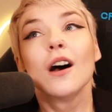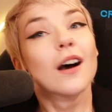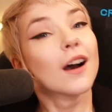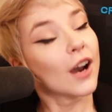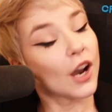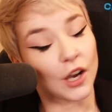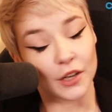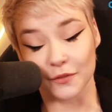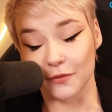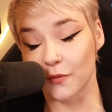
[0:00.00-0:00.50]

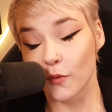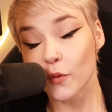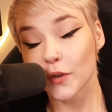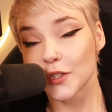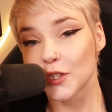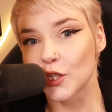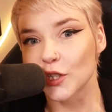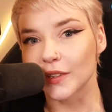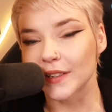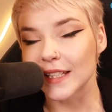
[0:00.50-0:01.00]

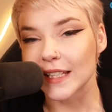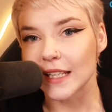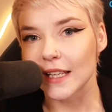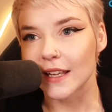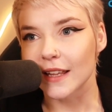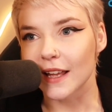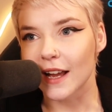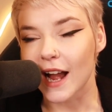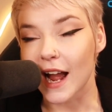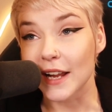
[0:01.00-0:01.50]
Unfortunately,
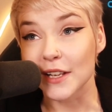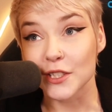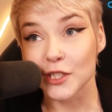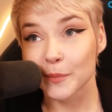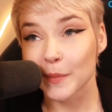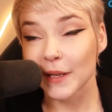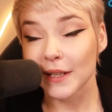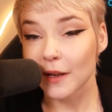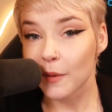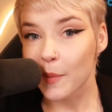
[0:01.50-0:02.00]
I
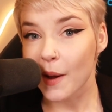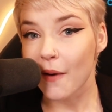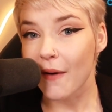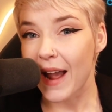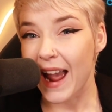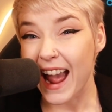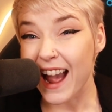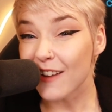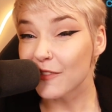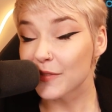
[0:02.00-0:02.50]
spent about
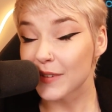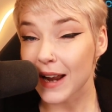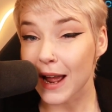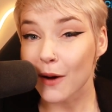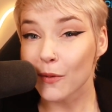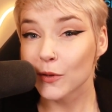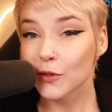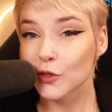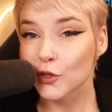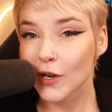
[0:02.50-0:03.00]
half an
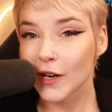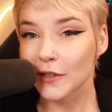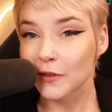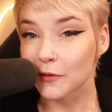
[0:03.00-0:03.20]
hour trying